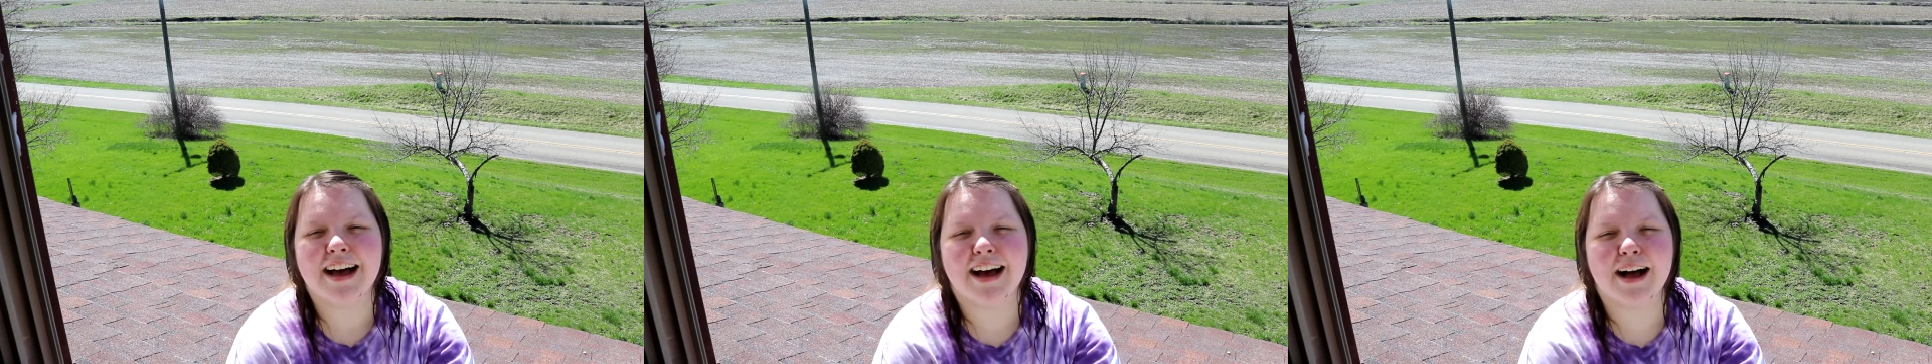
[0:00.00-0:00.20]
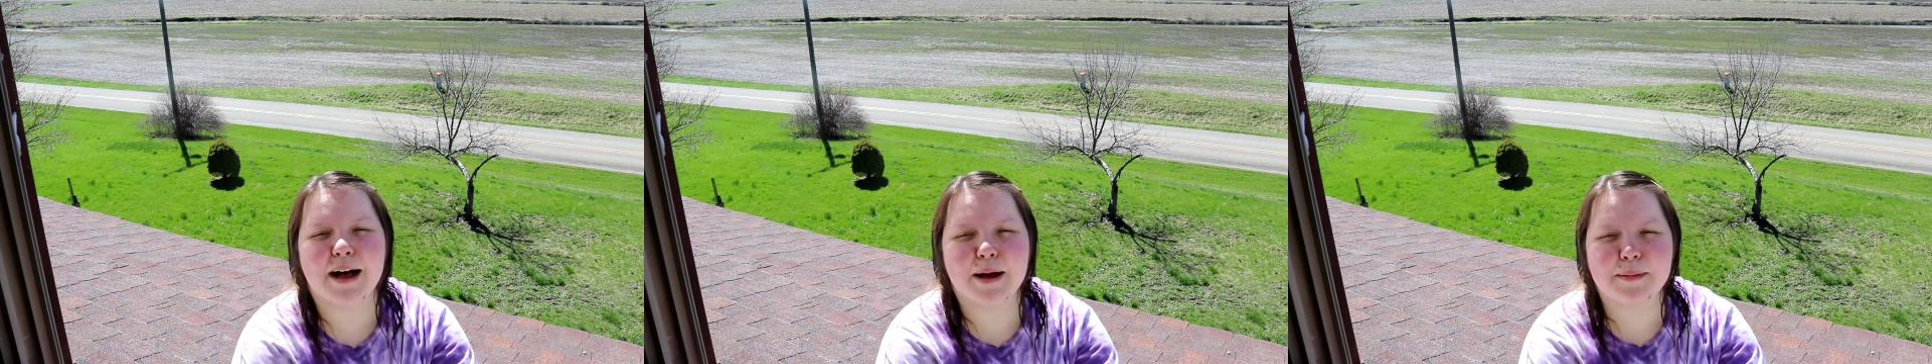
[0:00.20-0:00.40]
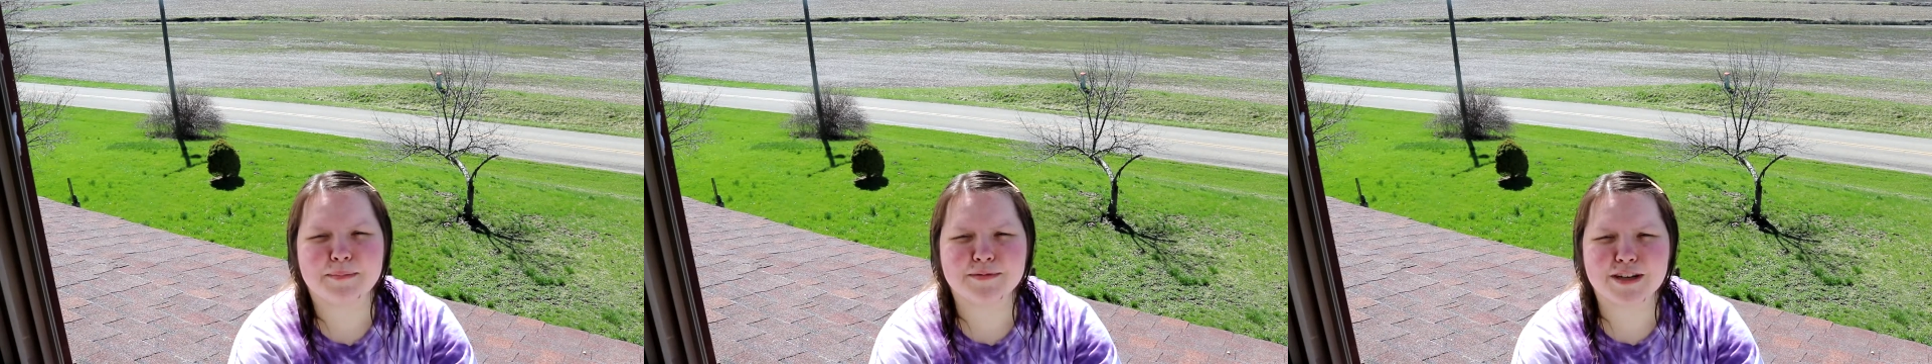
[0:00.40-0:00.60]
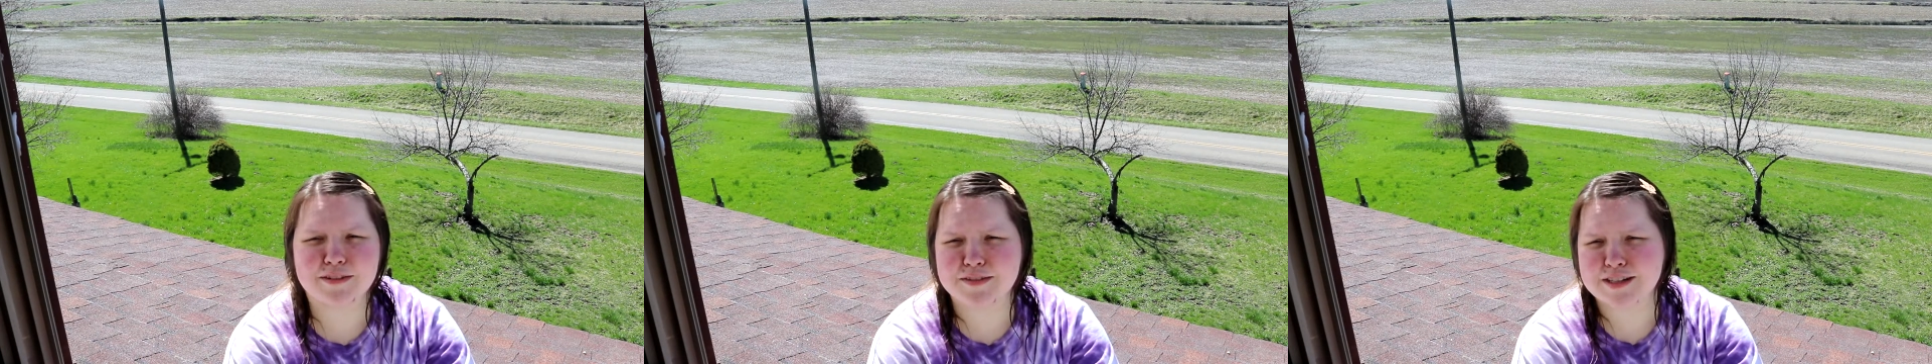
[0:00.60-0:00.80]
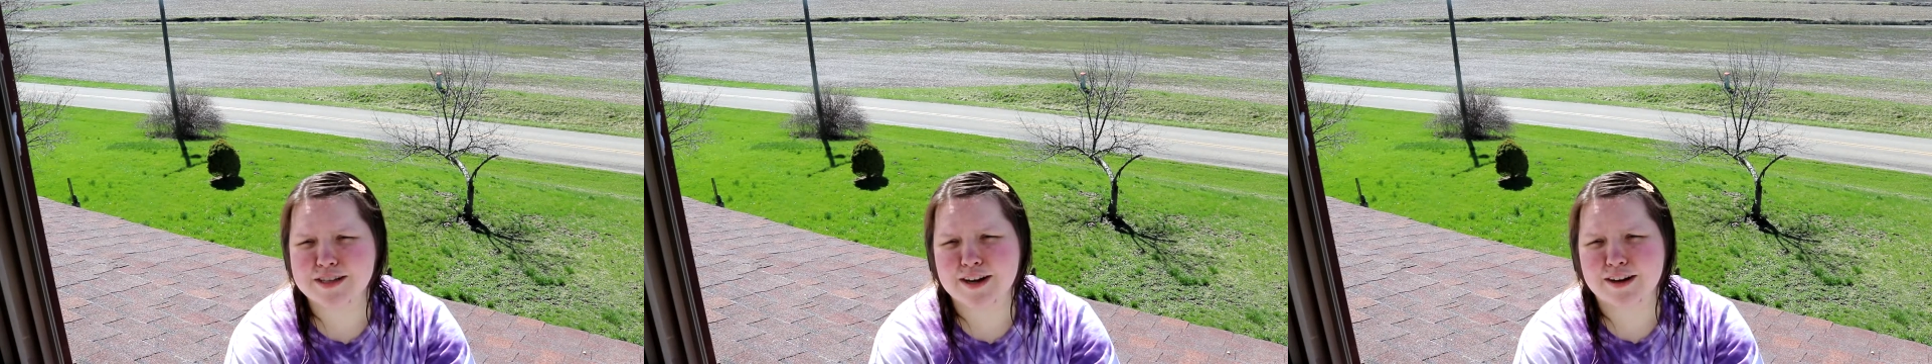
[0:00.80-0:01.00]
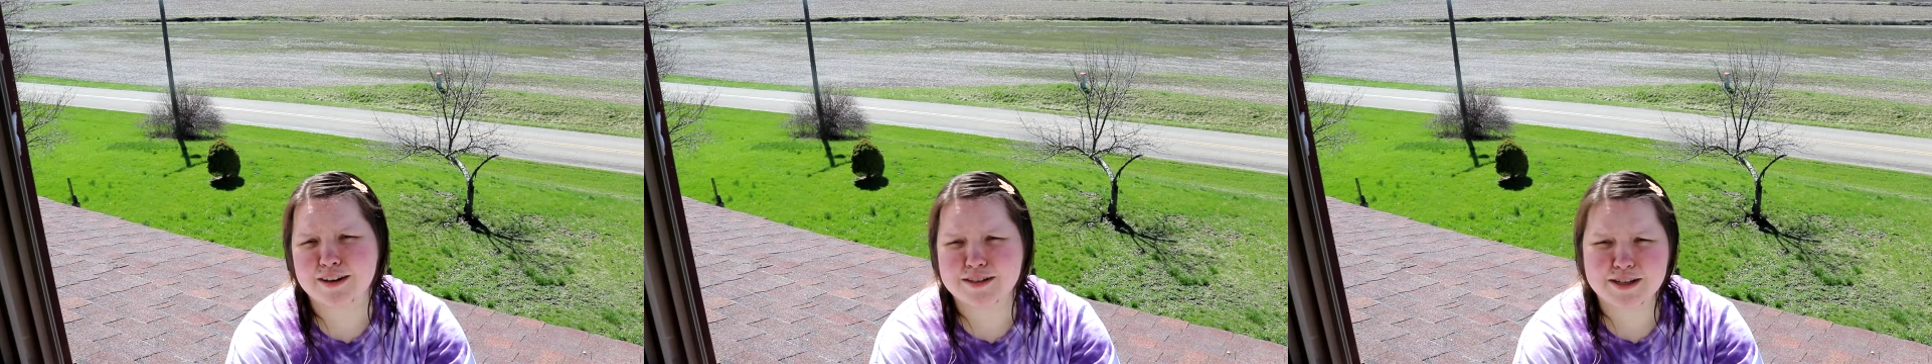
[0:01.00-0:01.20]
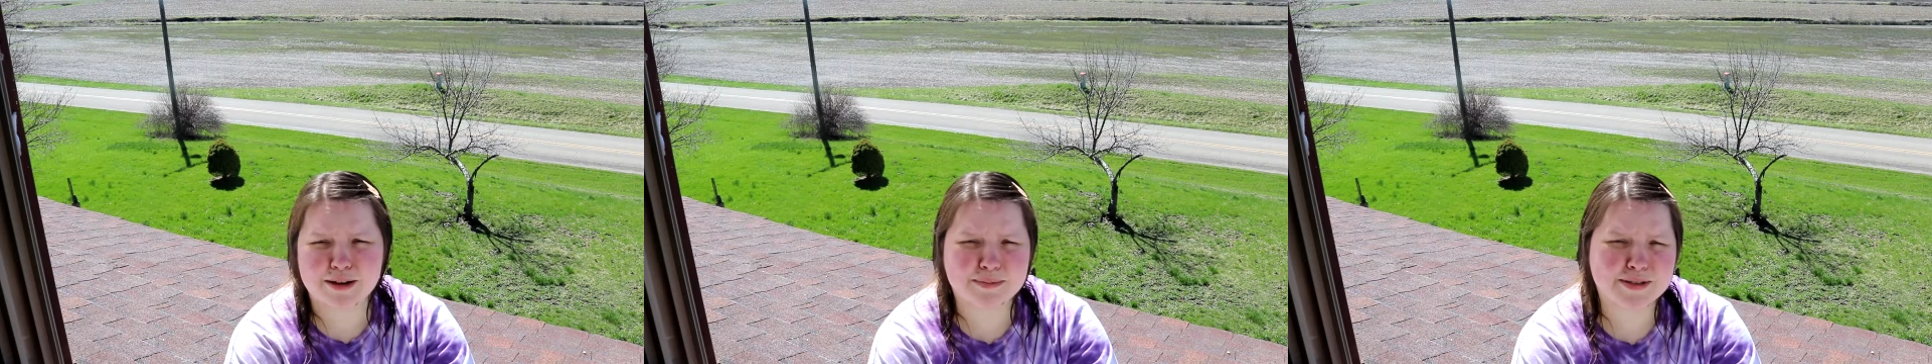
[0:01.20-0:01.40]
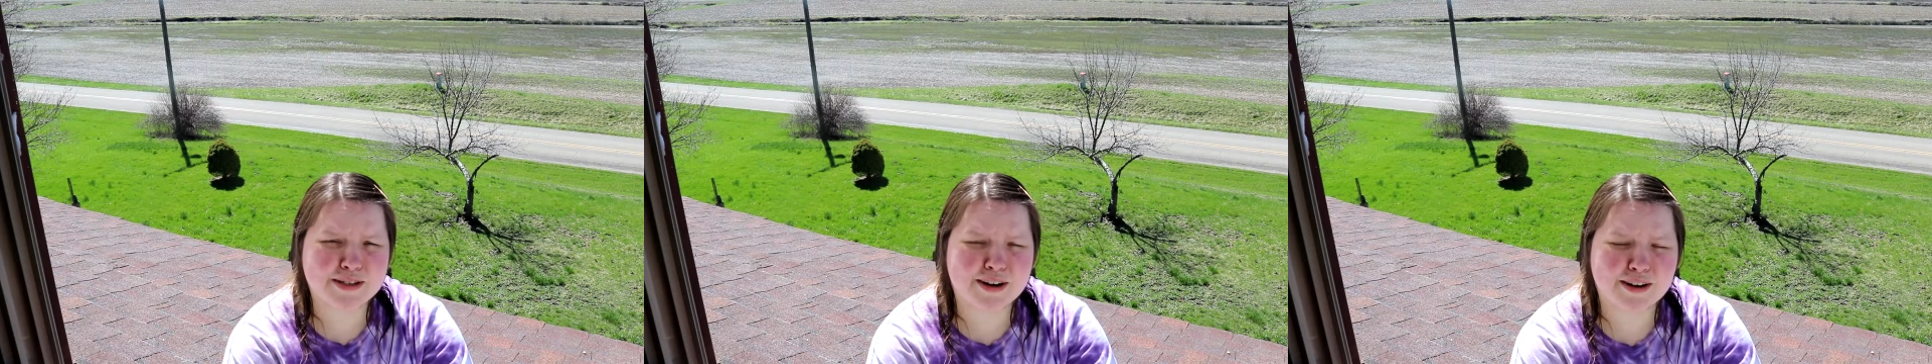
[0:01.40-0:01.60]
Jeffree Star,
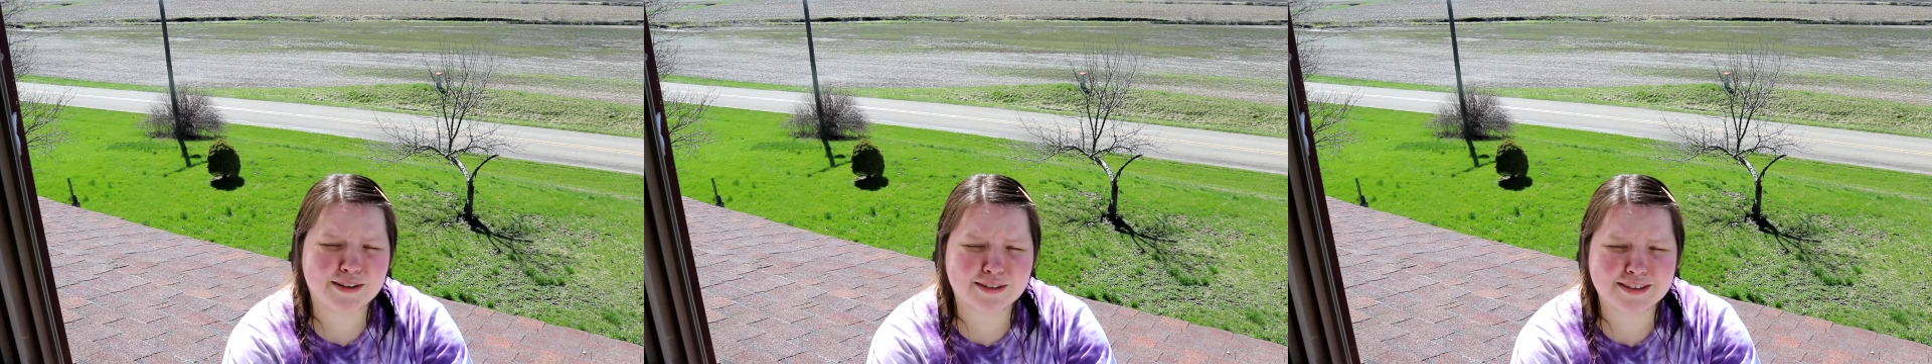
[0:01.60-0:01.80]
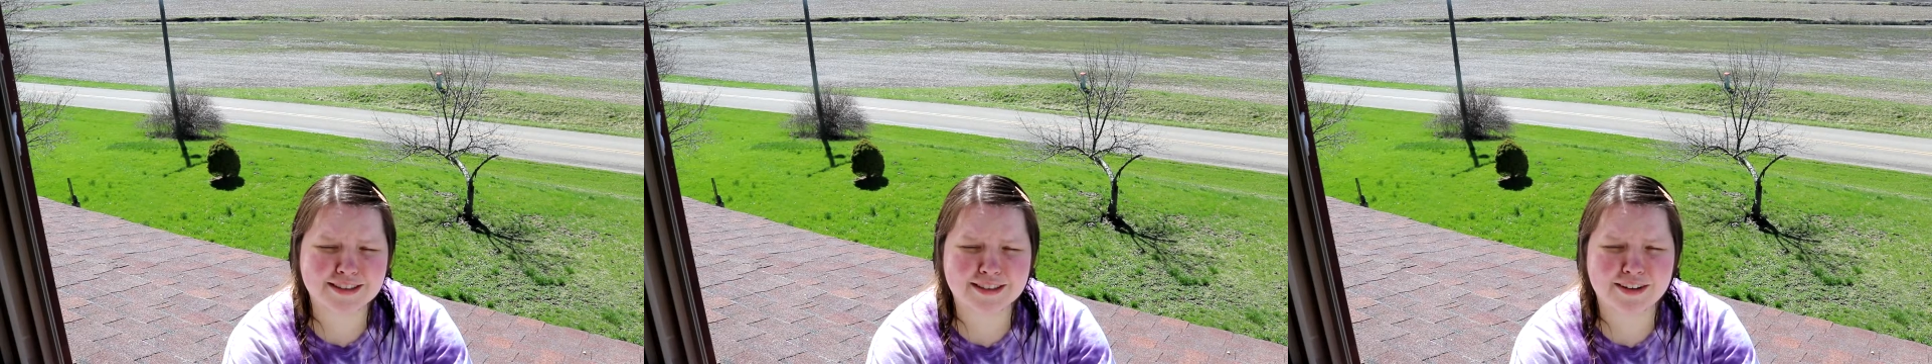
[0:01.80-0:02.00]
James Charles,